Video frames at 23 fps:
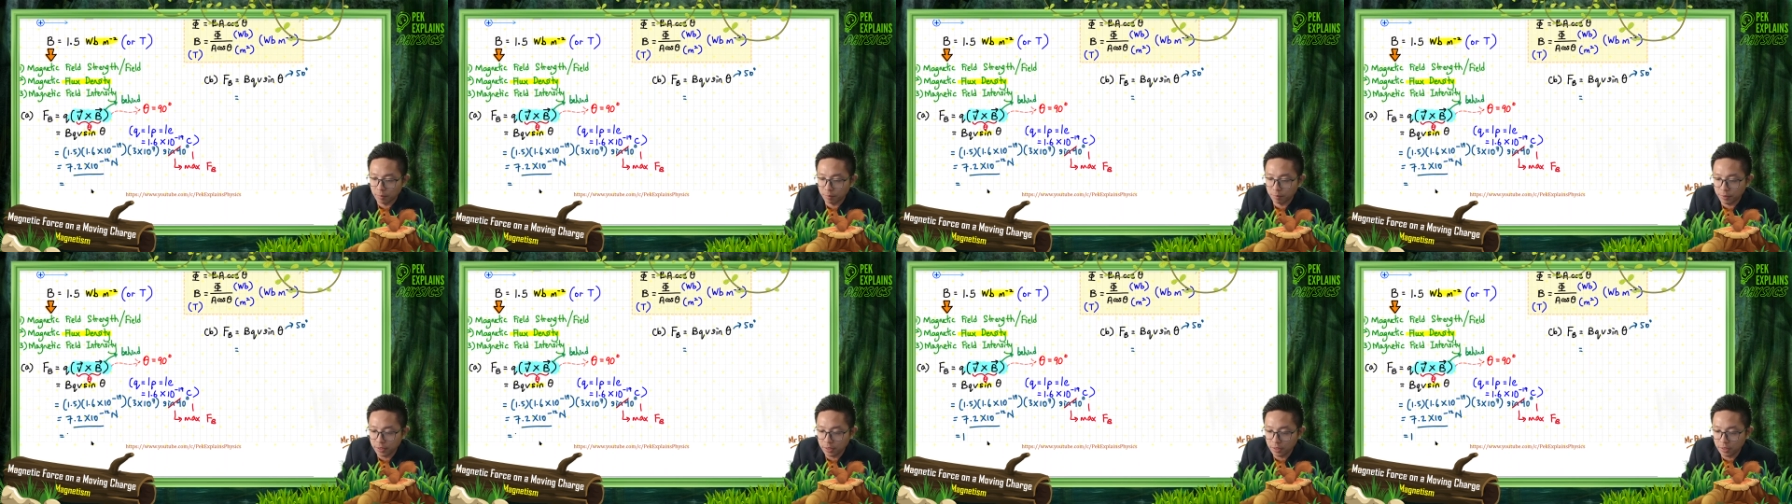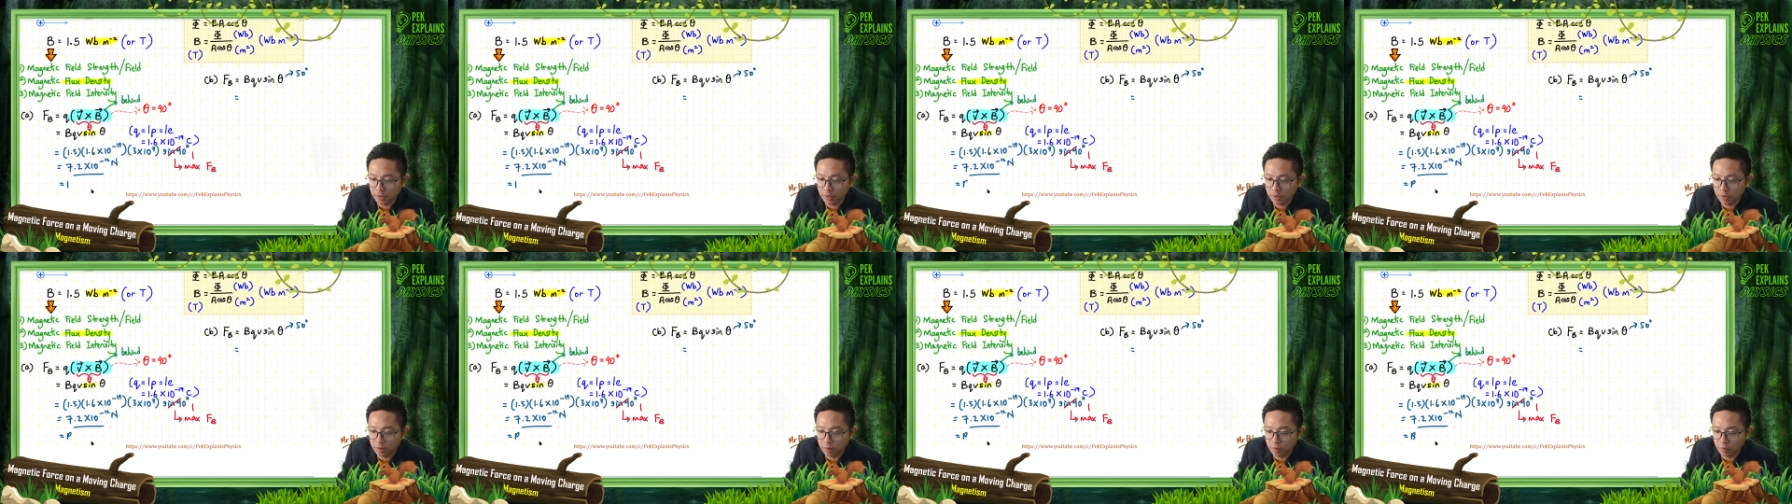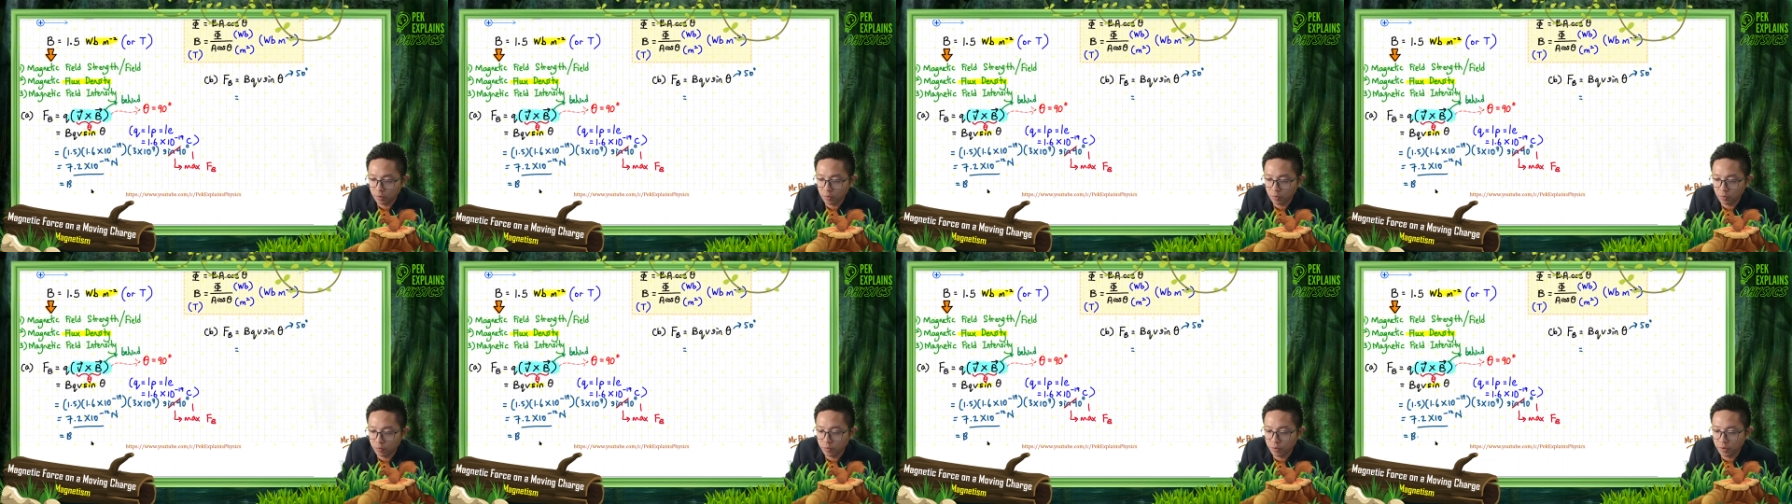
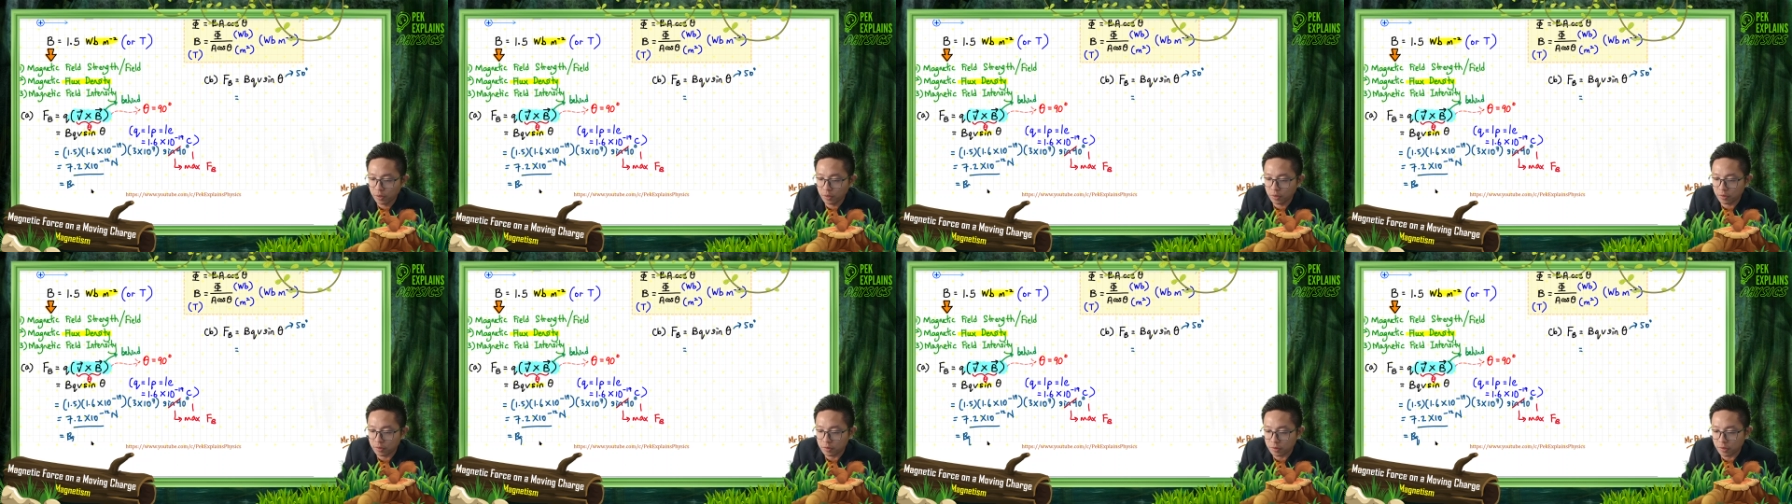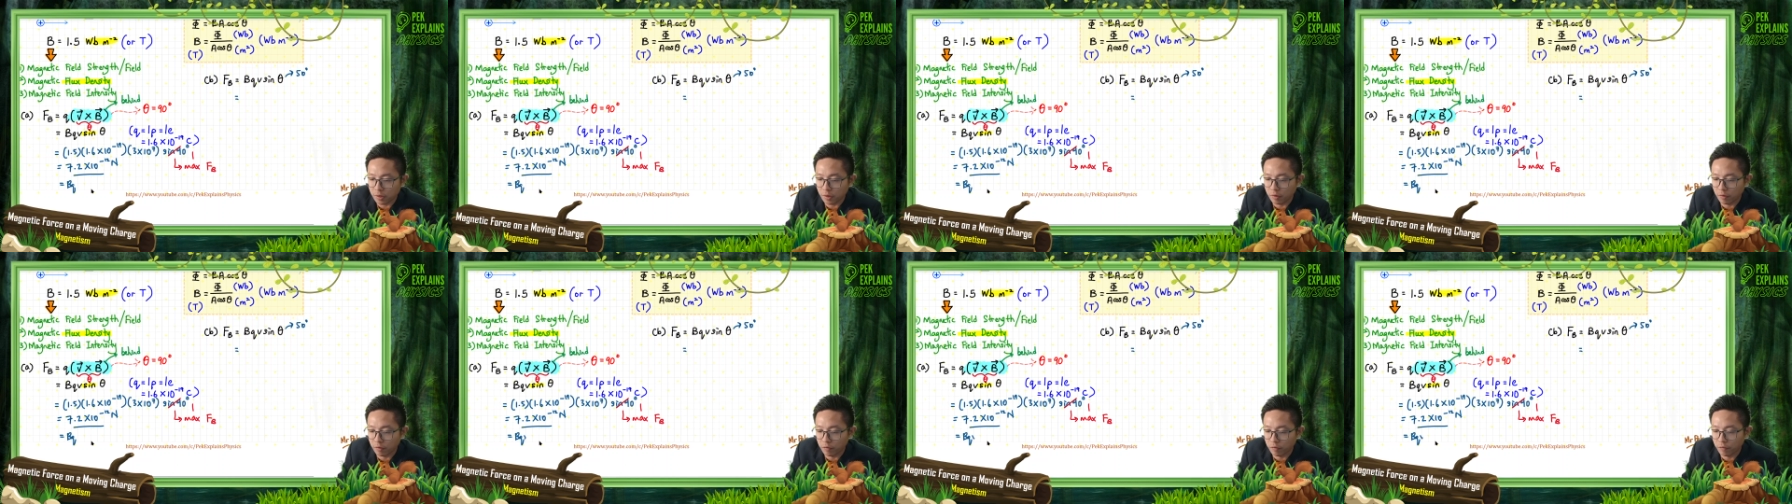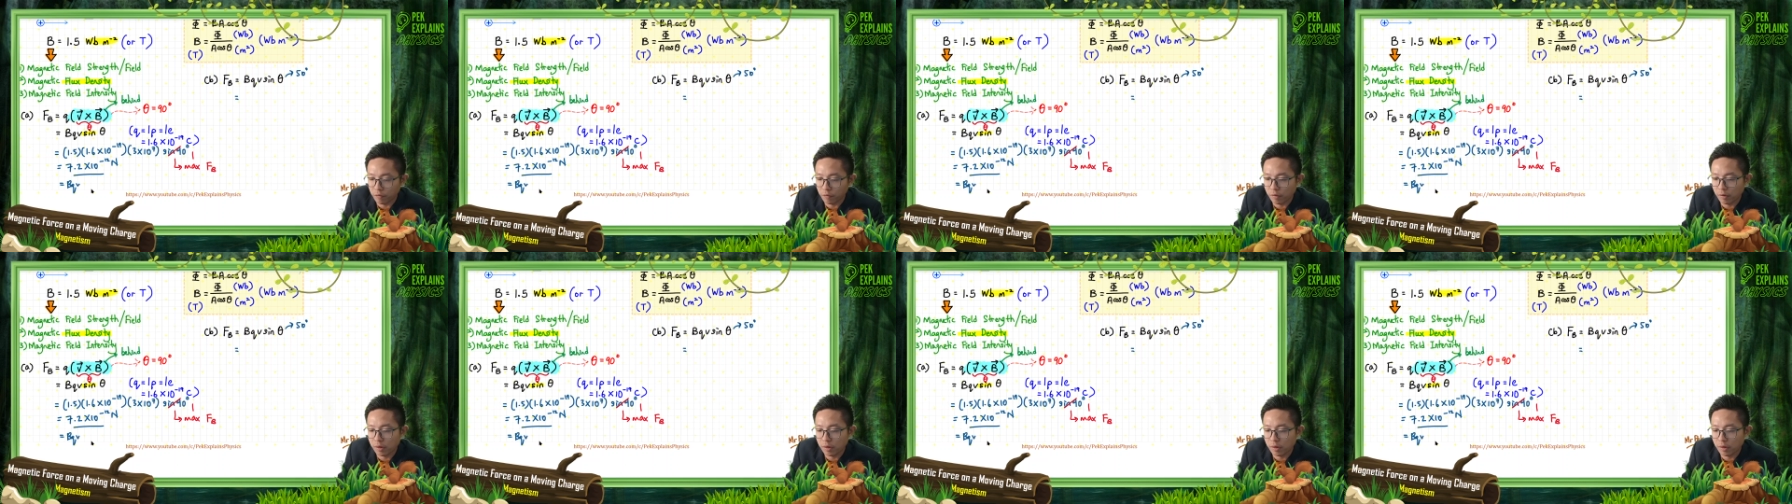BQV itself.